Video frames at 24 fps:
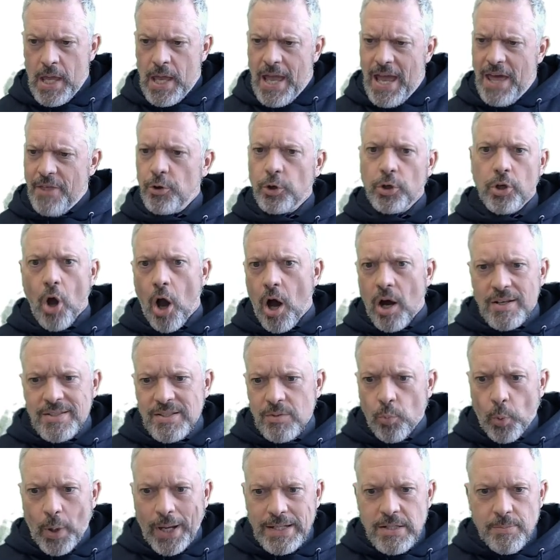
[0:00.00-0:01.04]
And they're an
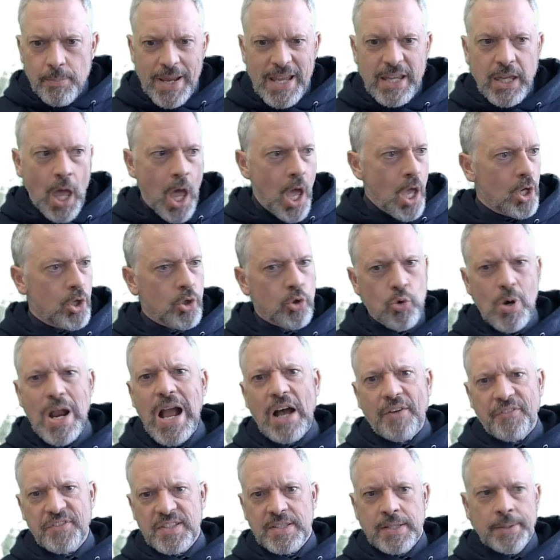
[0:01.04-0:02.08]
awesome way to make
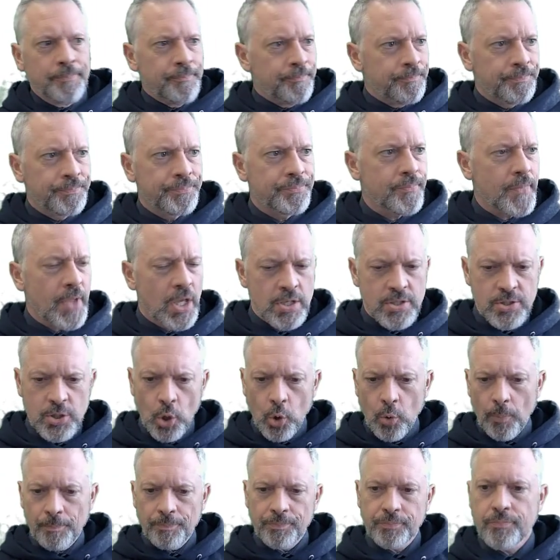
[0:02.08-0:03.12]
graphs.
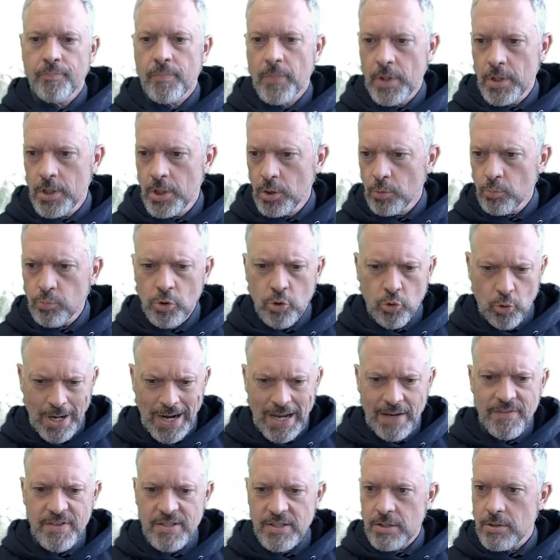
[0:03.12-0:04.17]
So,
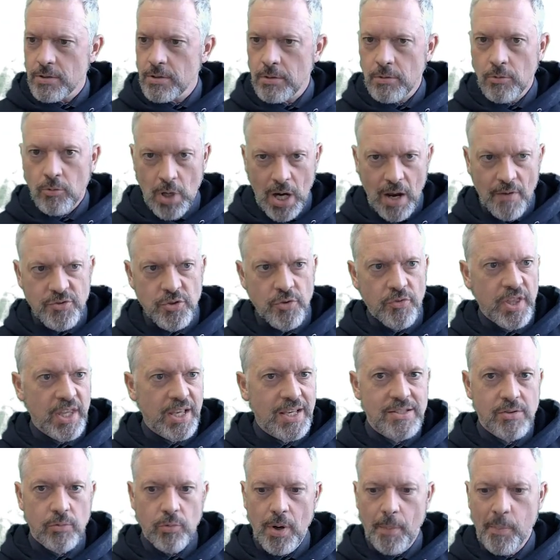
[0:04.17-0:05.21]
graphs are
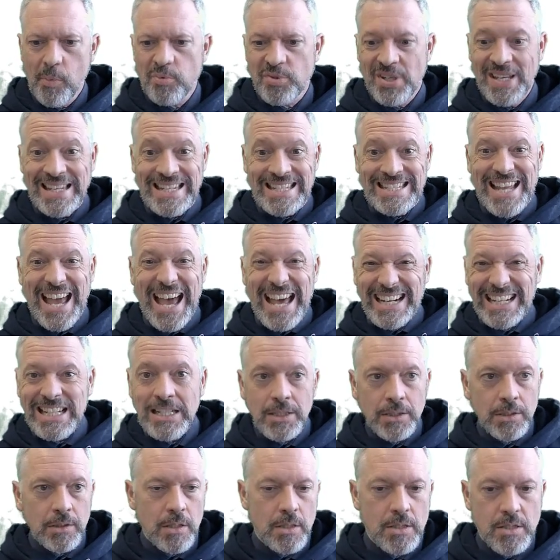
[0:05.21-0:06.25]
things that represent data,
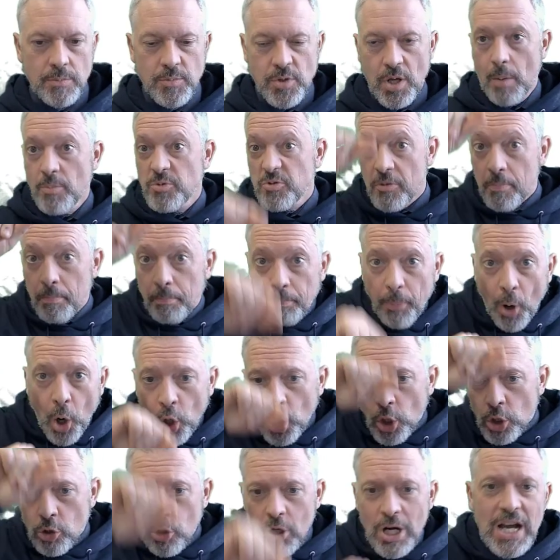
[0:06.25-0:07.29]
sometimes with
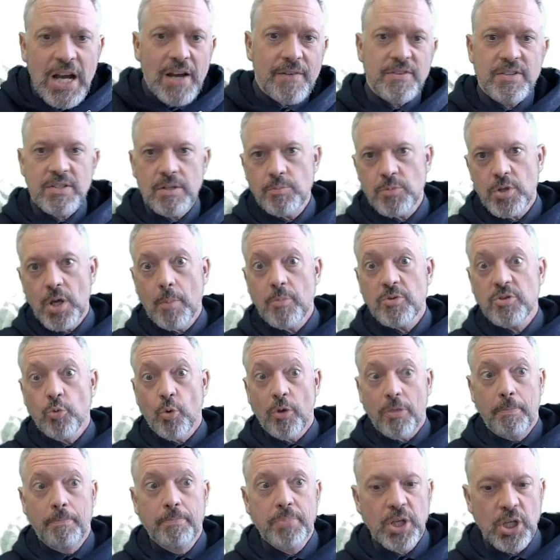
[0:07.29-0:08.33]
bar graphs, sometimes
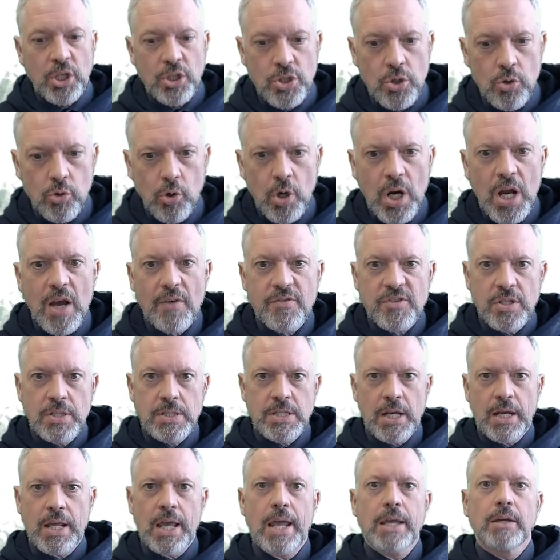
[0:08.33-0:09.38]
with pictographs. And
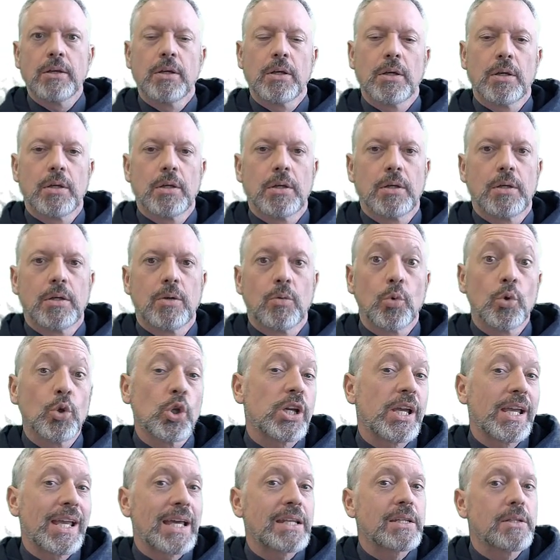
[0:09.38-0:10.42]
today we're
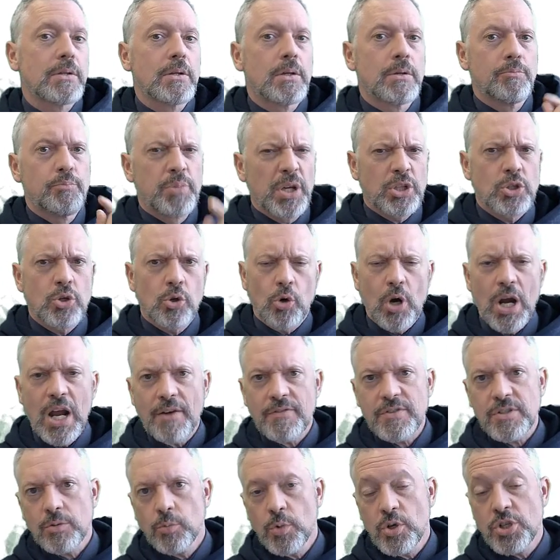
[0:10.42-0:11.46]
looking at
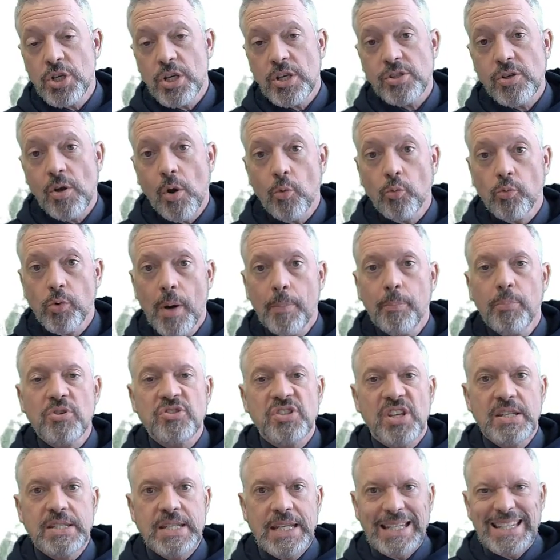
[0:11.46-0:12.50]
pictographs, which is
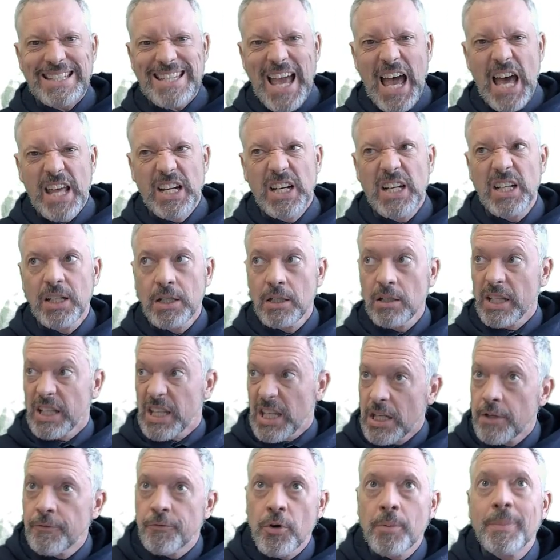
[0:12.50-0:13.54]
representing data,
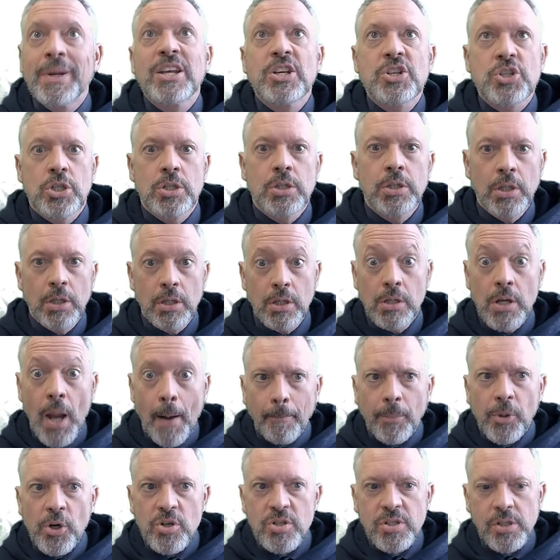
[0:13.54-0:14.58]
like information,
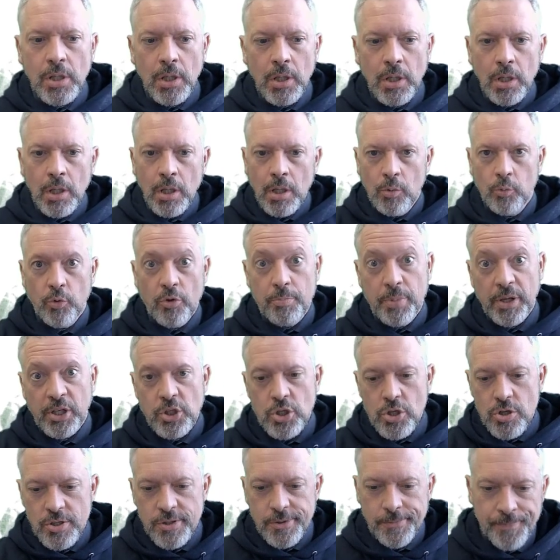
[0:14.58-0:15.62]
numbers, with
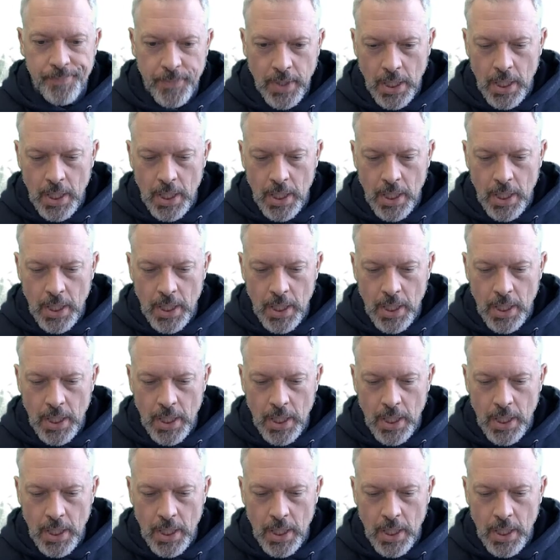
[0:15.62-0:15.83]
pictures.